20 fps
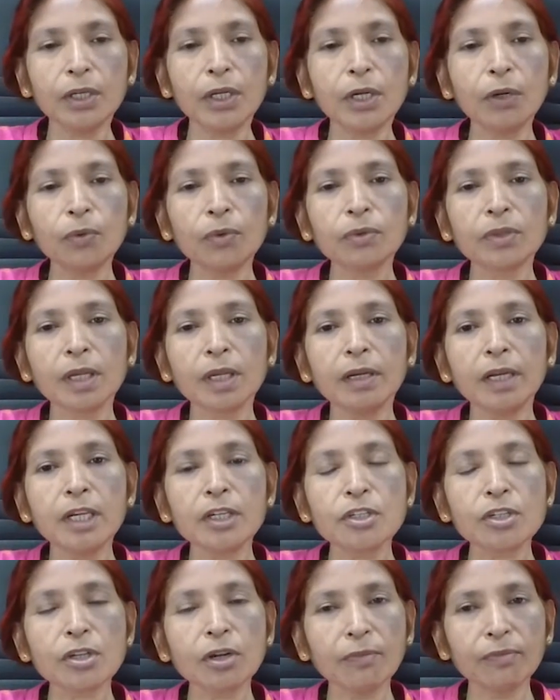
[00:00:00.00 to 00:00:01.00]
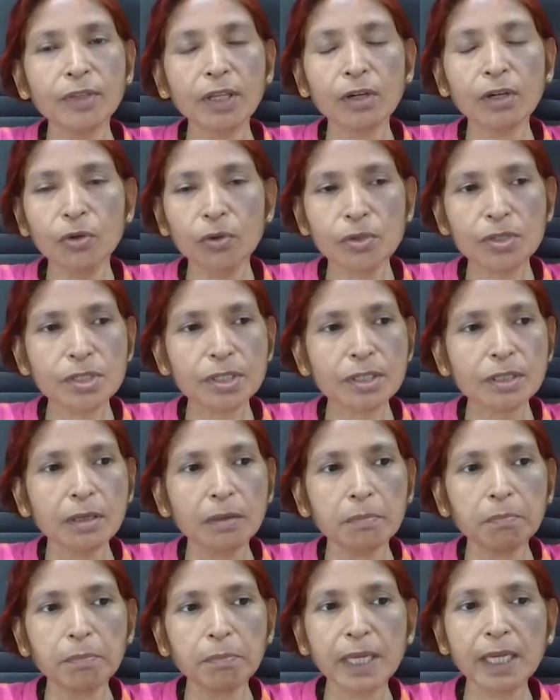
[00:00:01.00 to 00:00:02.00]
due to the nature of the goods
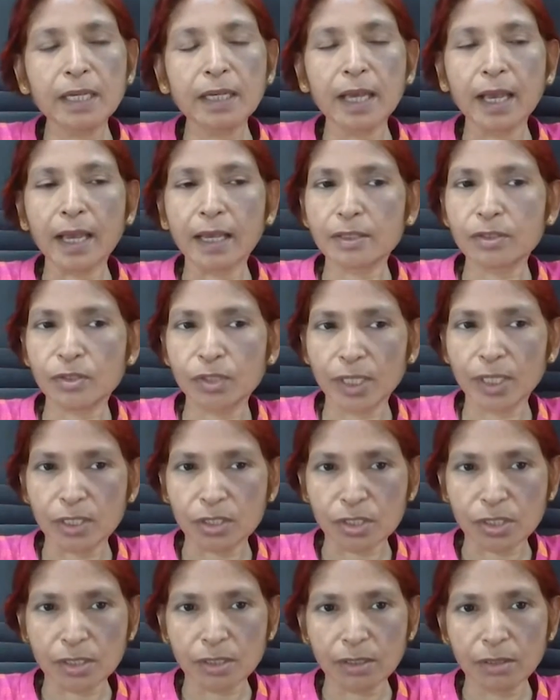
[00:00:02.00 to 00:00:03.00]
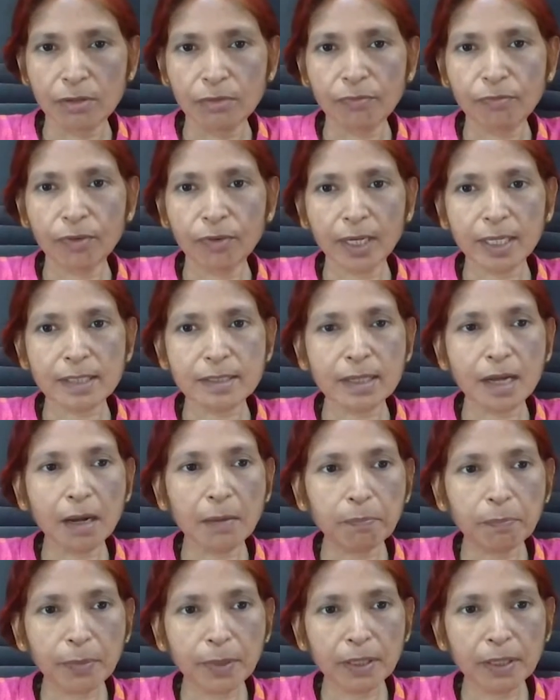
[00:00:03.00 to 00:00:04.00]
being exchanged. For
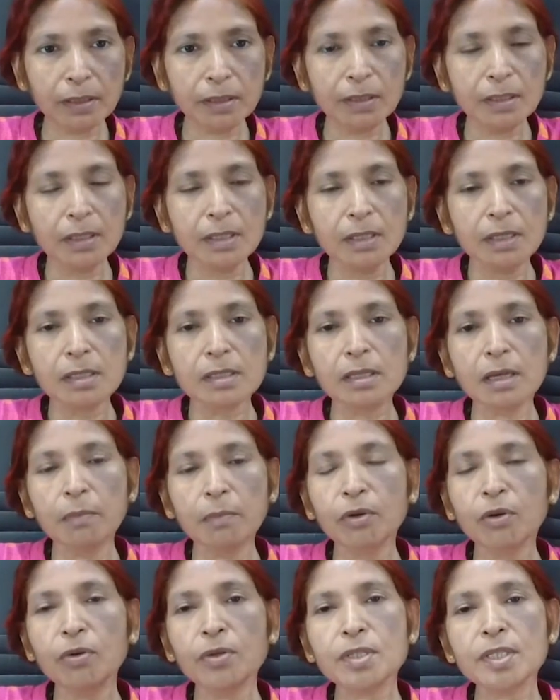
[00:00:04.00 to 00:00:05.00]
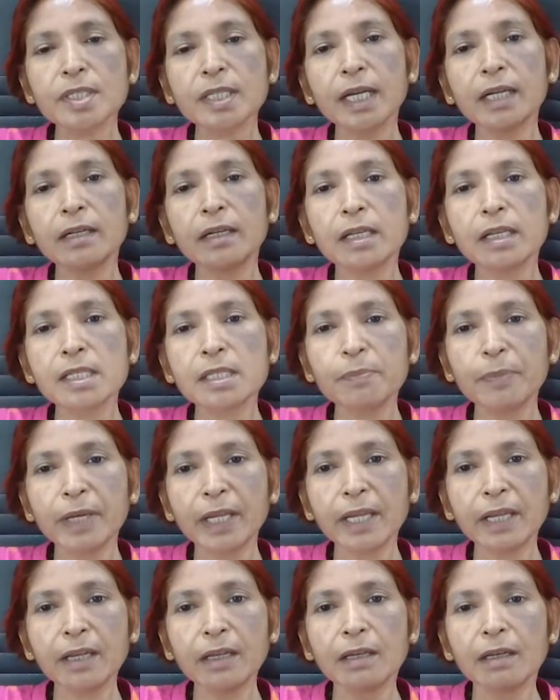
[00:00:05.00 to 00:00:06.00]
example, some goods can
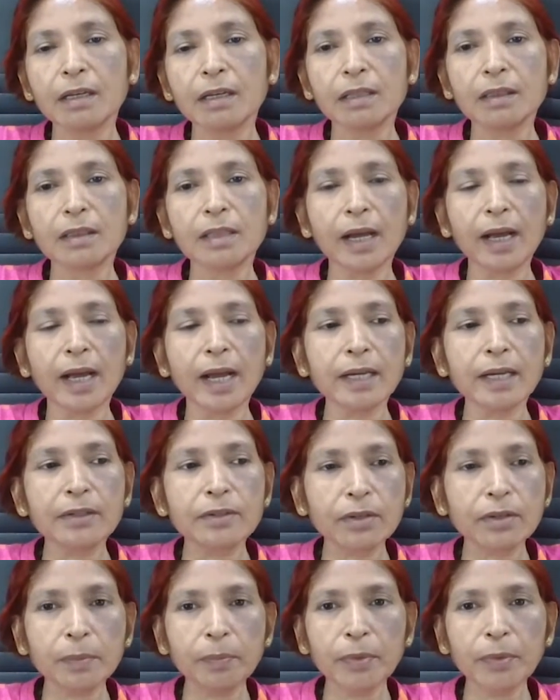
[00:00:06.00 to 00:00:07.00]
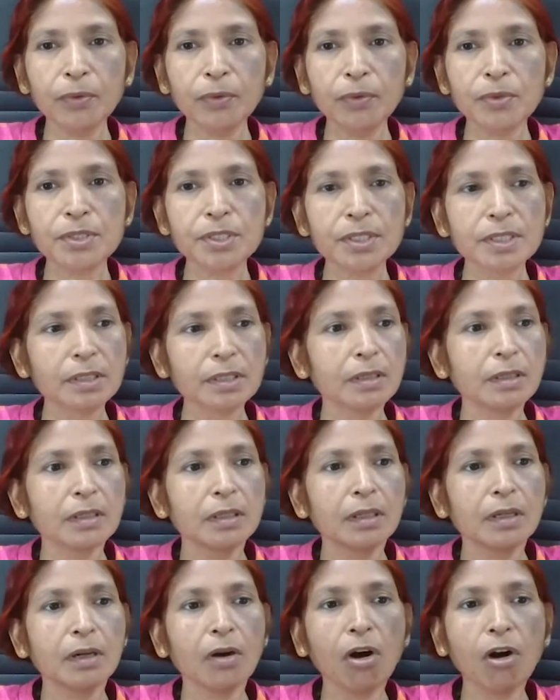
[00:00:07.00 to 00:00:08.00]
display the attributes
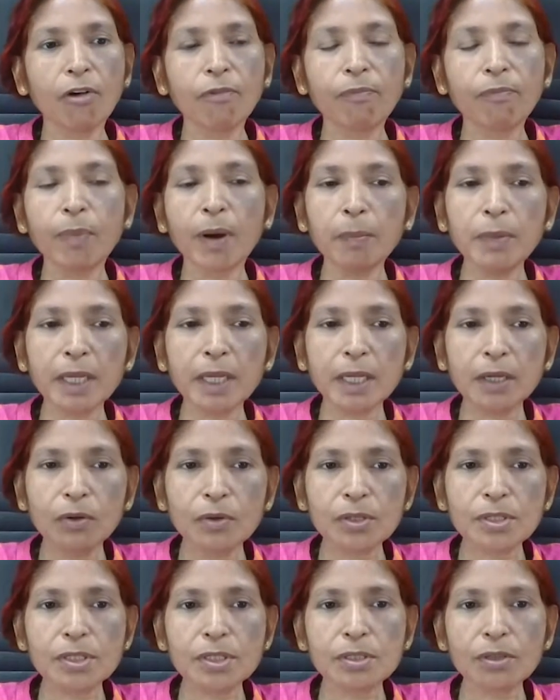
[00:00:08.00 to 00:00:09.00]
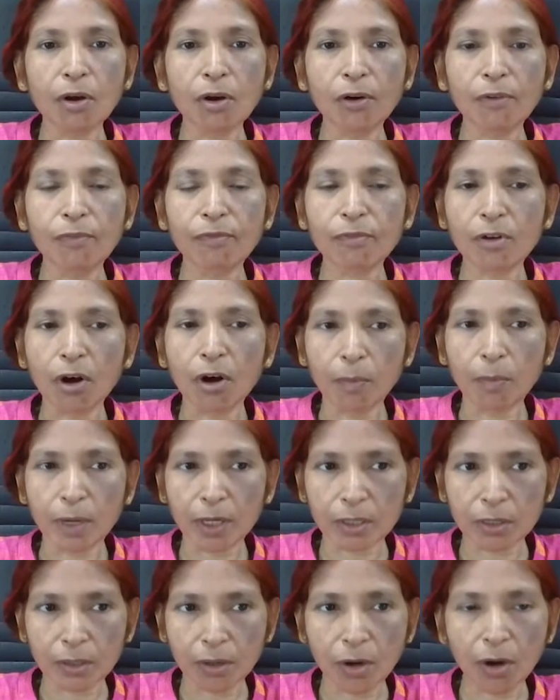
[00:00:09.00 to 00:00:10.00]
of public goods of
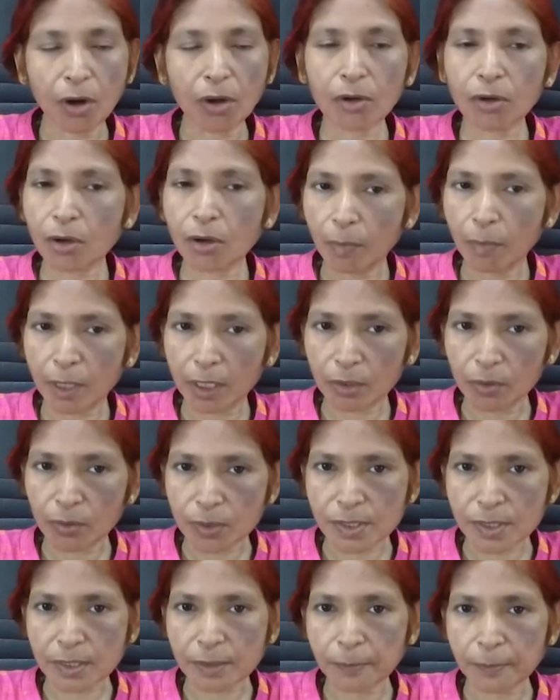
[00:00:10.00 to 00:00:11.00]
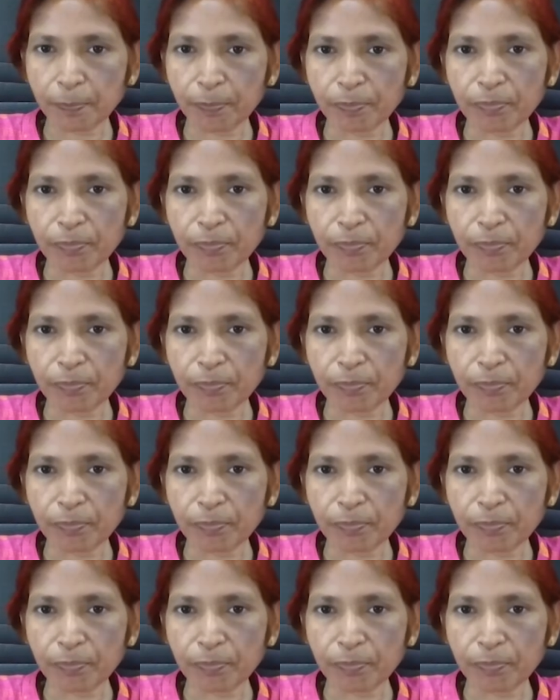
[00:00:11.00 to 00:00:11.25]
common goods,